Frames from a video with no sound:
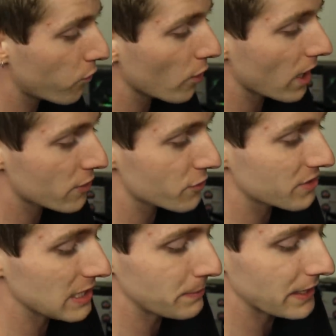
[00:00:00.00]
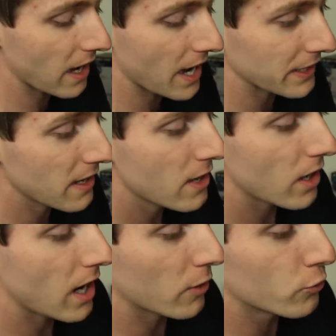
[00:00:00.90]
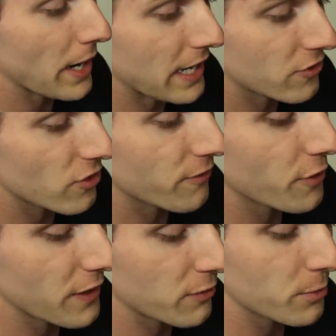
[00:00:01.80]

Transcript: four hundred D P I uh, range for this